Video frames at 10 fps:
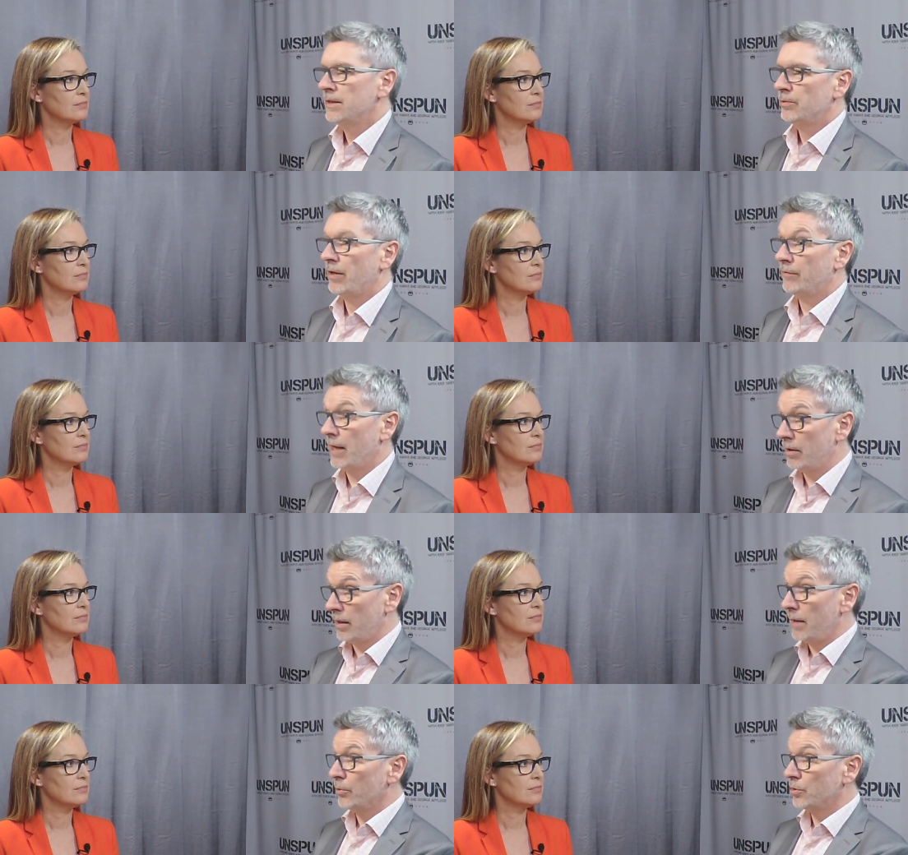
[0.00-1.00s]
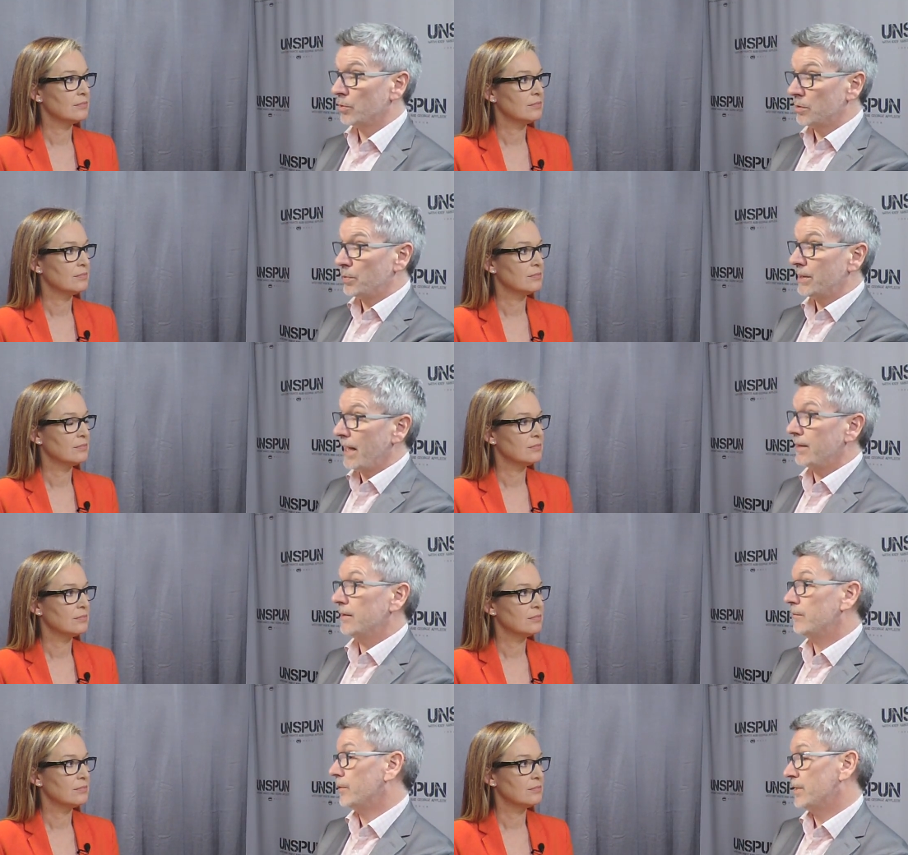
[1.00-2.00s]
Speaker 1: We have neighborhoods where it's
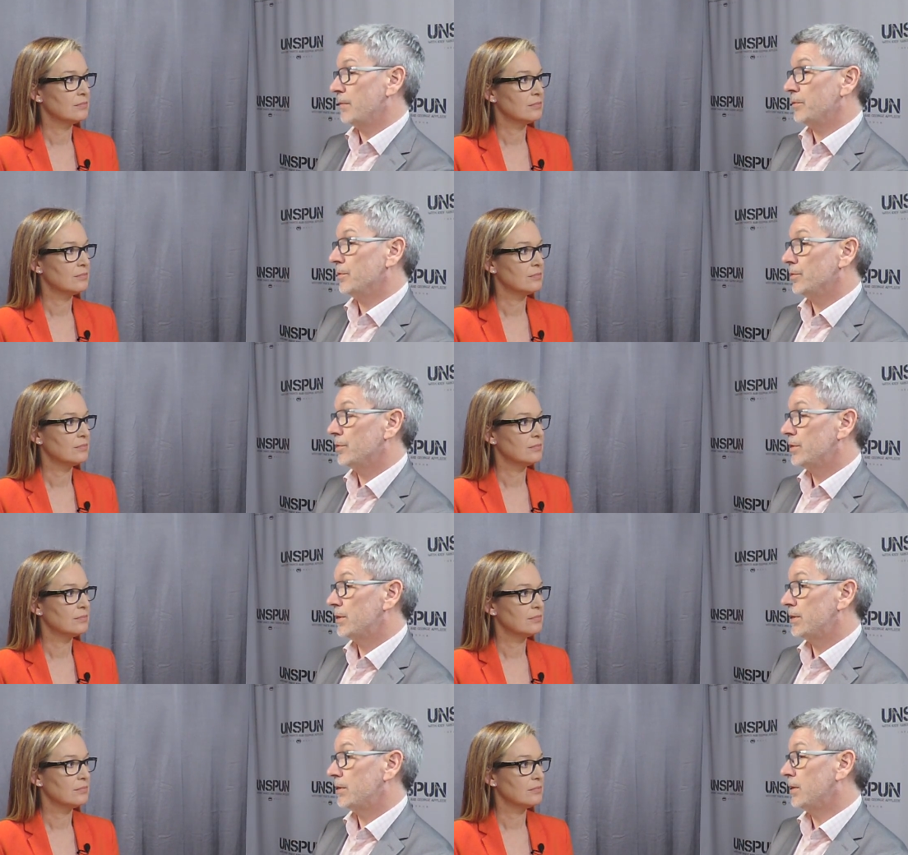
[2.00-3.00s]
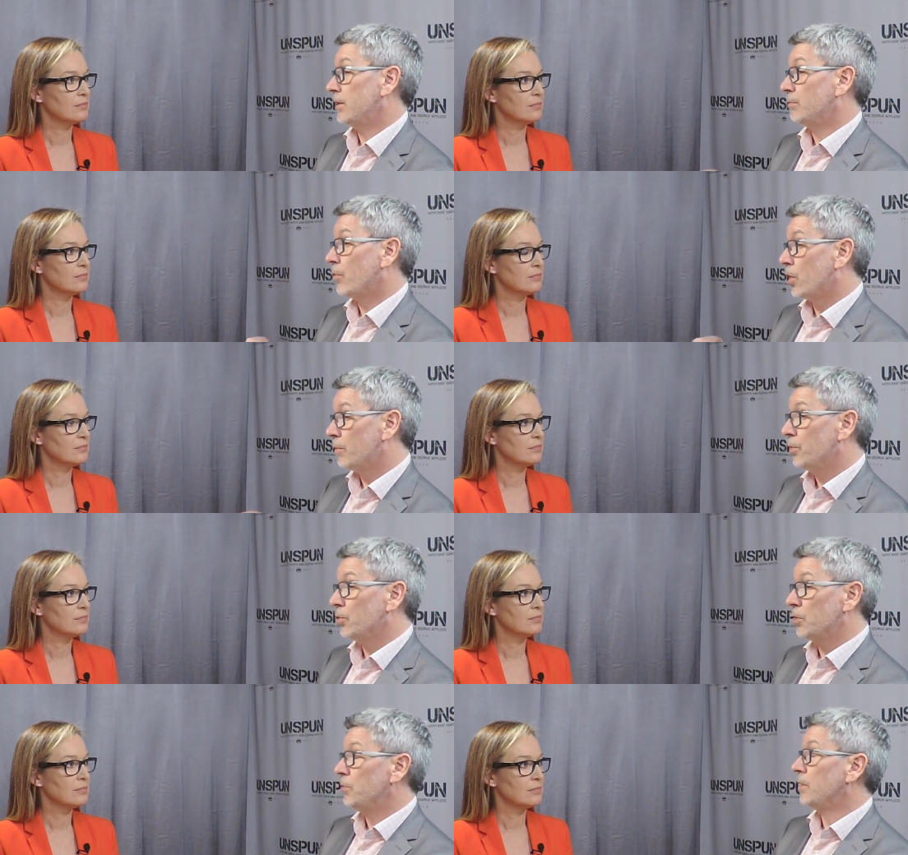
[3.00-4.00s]
protected. For example, in the
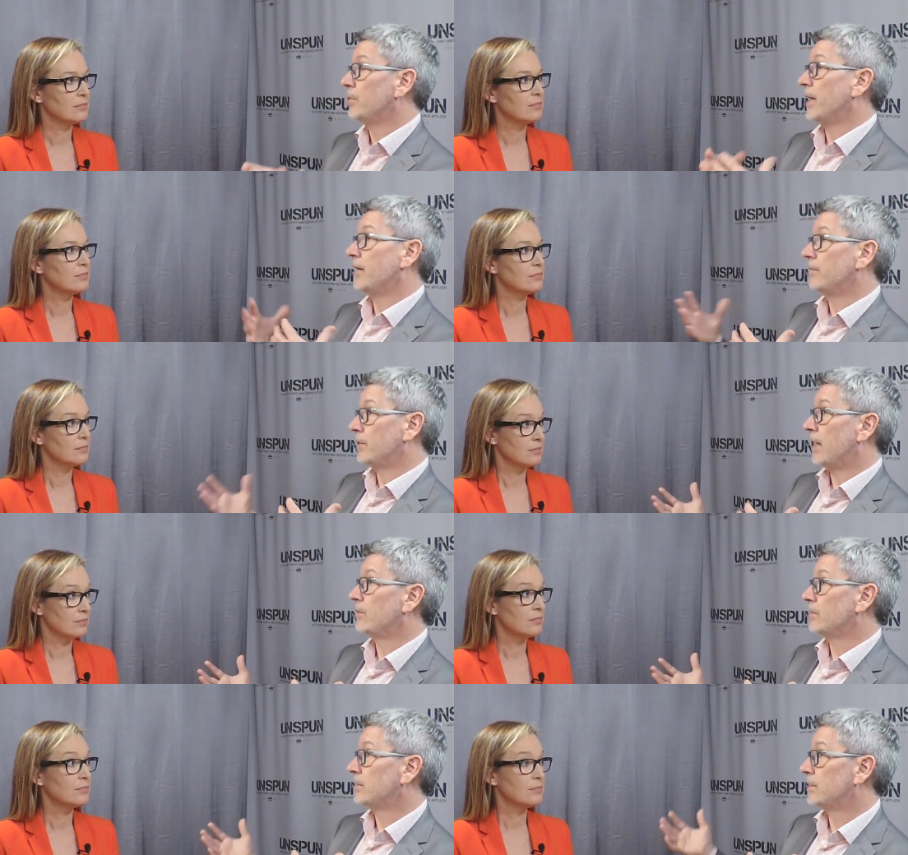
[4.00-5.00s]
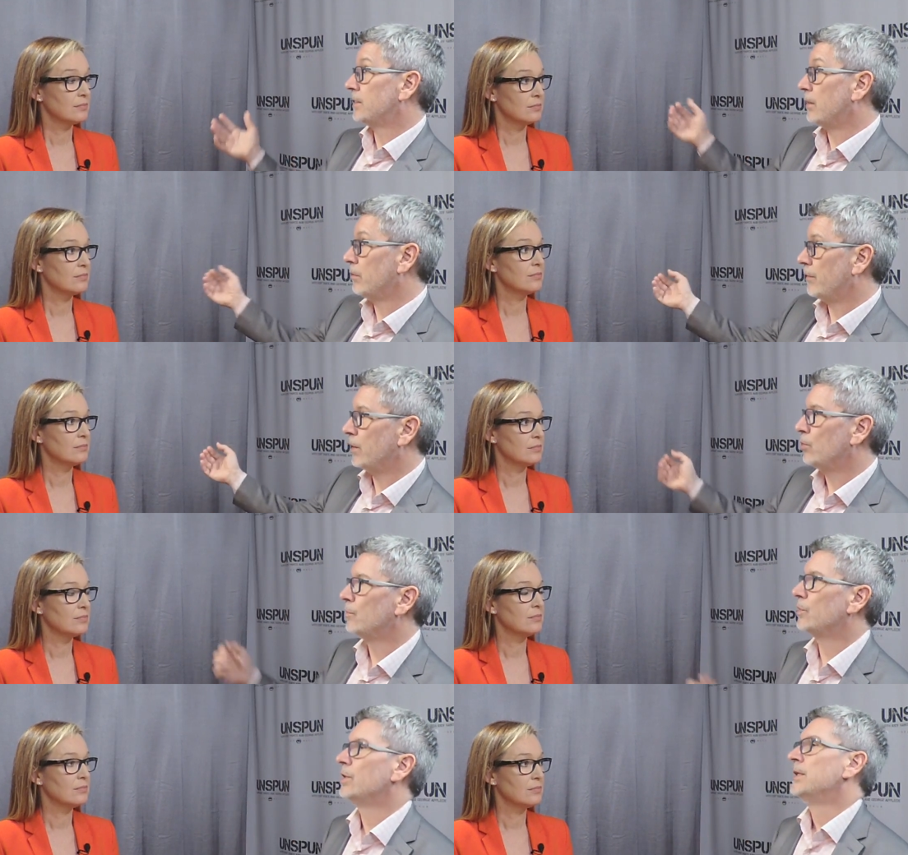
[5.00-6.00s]
Marpole community plan in down south of
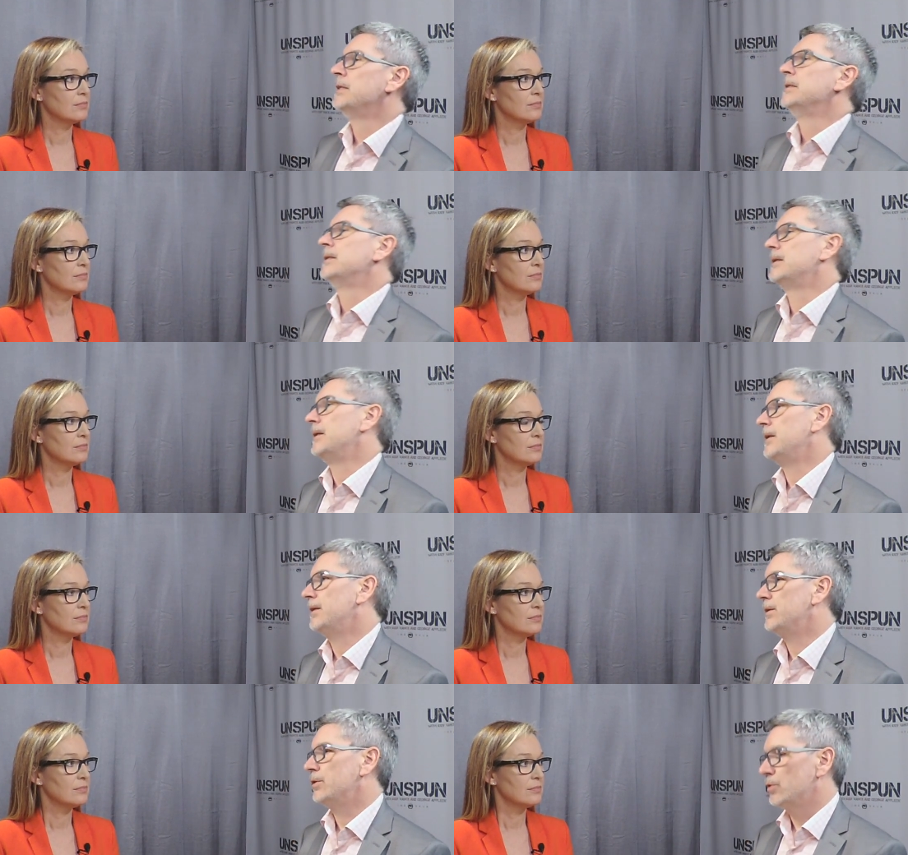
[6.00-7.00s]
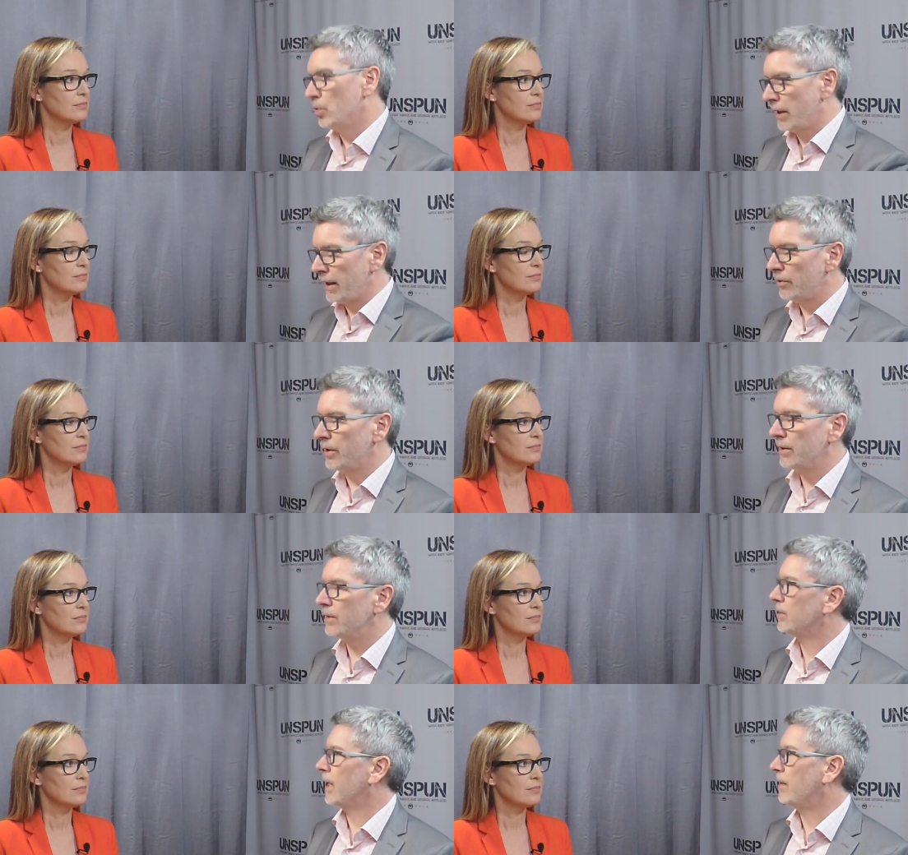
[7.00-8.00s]
Vancouver, there's a whole area
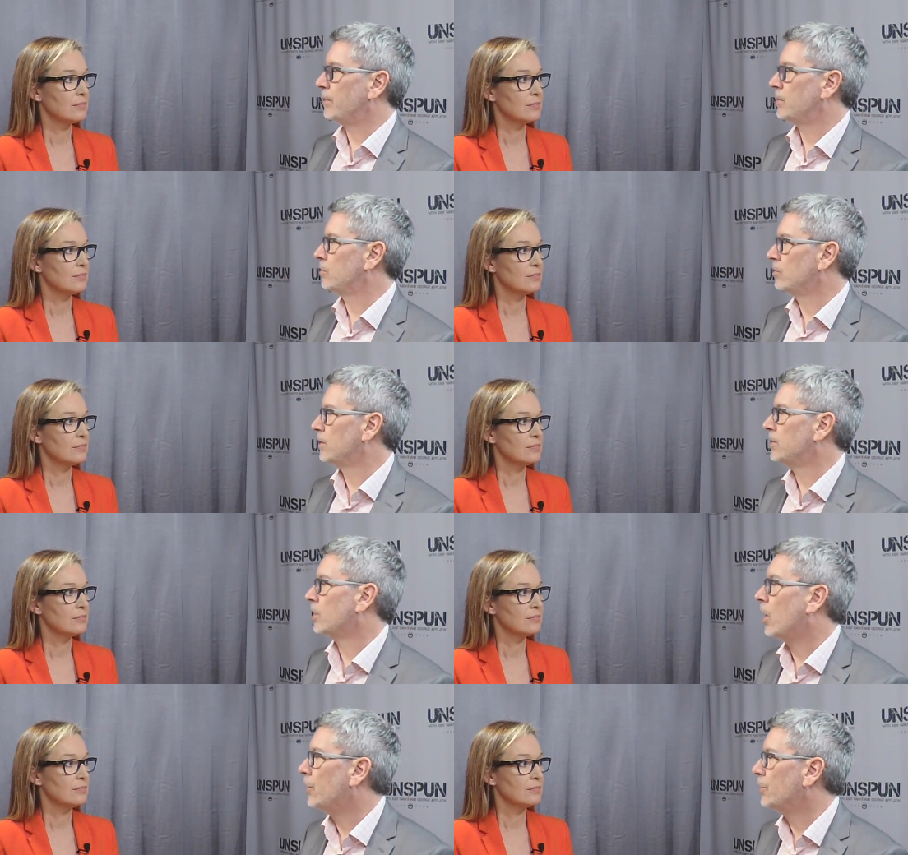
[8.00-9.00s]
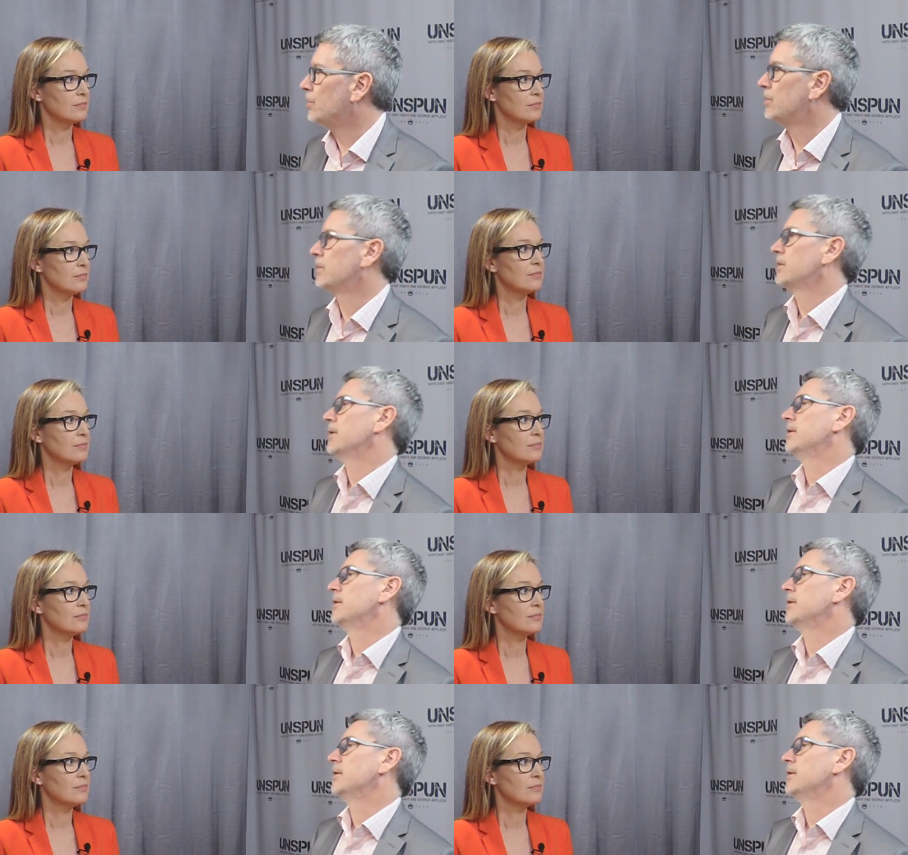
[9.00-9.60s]
that can't be turned into condos.